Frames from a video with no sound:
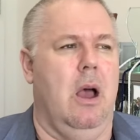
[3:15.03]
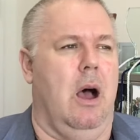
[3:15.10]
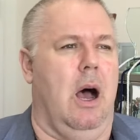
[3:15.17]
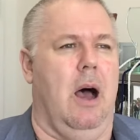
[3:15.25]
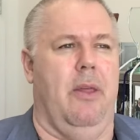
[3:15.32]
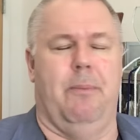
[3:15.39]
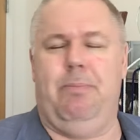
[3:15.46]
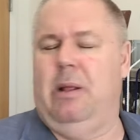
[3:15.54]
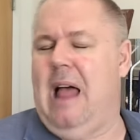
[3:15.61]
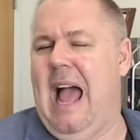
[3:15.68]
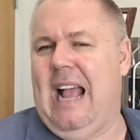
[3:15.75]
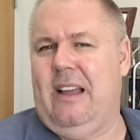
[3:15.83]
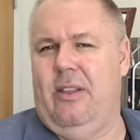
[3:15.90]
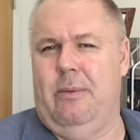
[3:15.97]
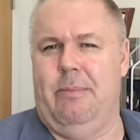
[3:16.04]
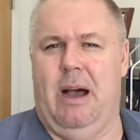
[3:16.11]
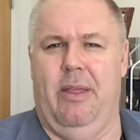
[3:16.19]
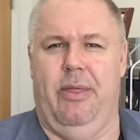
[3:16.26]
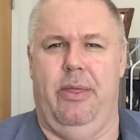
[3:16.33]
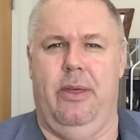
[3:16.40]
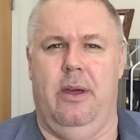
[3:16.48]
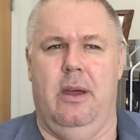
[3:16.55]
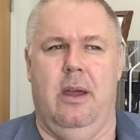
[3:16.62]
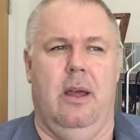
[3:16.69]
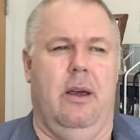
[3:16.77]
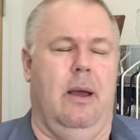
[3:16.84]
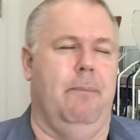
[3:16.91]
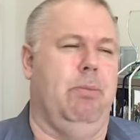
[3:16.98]
Uh, the plaque of the month,
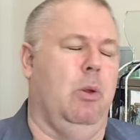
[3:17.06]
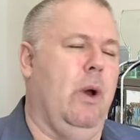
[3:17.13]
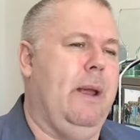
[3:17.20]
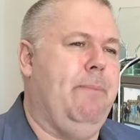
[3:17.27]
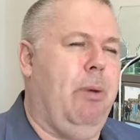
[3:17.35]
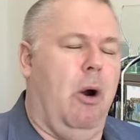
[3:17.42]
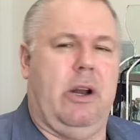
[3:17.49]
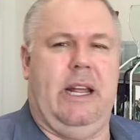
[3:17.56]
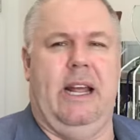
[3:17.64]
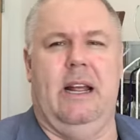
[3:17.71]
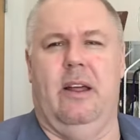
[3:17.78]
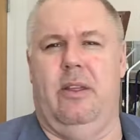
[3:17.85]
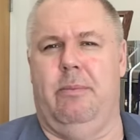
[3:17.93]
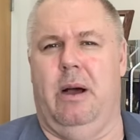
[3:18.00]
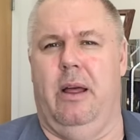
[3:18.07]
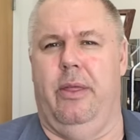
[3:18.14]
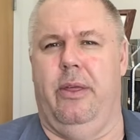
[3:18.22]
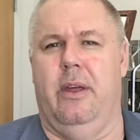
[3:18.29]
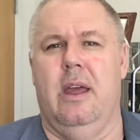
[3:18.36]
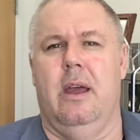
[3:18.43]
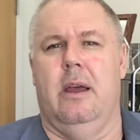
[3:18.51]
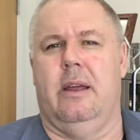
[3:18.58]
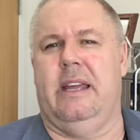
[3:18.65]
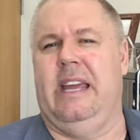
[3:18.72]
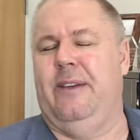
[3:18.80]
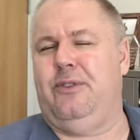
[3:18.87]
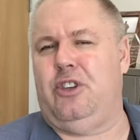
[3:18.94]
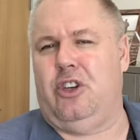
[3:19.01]
employee parking of the month,
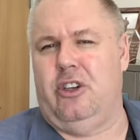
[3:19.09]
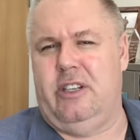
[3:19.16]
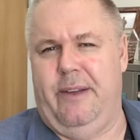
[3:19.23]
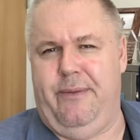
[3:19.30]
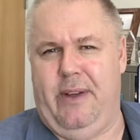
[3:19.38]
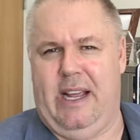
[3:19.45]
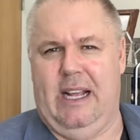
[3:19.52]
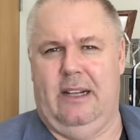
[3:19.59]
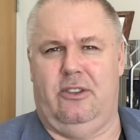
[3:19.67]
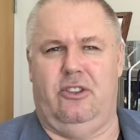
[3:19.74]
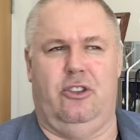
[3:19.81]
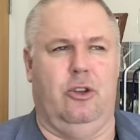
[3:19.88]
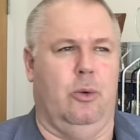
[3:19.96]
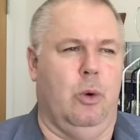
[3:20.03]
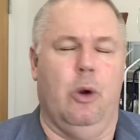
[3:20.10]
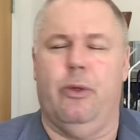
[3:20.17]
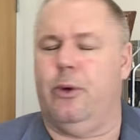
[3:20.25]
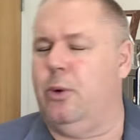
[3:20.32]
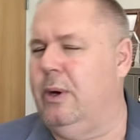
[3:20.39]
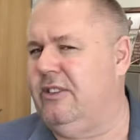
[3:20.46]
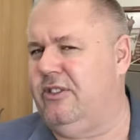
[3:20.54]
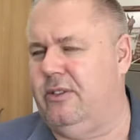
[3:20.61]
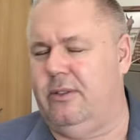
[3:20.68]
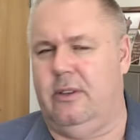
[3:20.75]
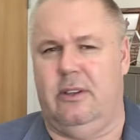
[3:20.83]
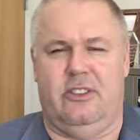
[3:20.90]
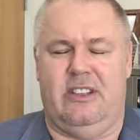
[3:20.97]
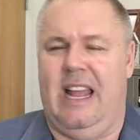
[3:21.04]
gift certificates to Ruth Chris
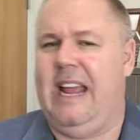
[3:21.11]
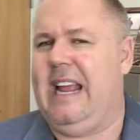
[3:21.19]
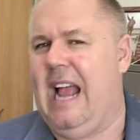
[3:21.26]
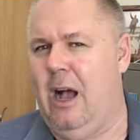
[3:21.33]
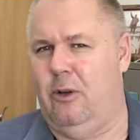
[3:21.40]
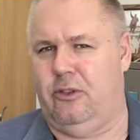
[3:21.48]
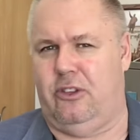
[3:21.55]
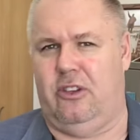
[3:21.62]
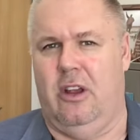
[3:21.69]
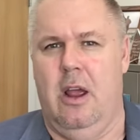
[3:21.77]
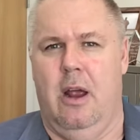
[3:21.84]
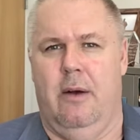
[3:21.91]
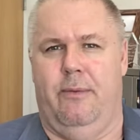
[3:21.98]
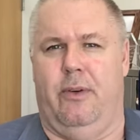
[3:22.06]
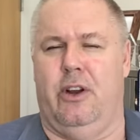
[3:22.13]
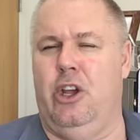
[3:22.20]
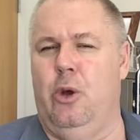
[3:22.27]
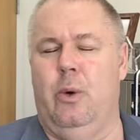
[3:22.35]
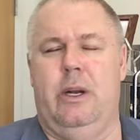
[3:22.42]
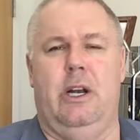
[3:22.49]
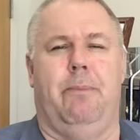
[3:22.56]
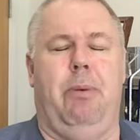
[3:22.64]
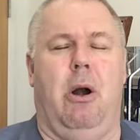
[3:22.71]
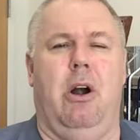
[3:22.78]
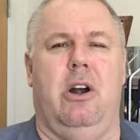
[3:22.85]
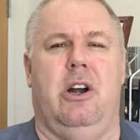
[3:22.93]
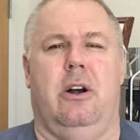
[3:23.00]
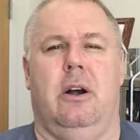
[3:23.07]
Steakhouse, for you and your
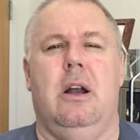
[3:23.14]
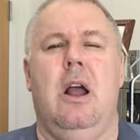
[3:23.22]
partner.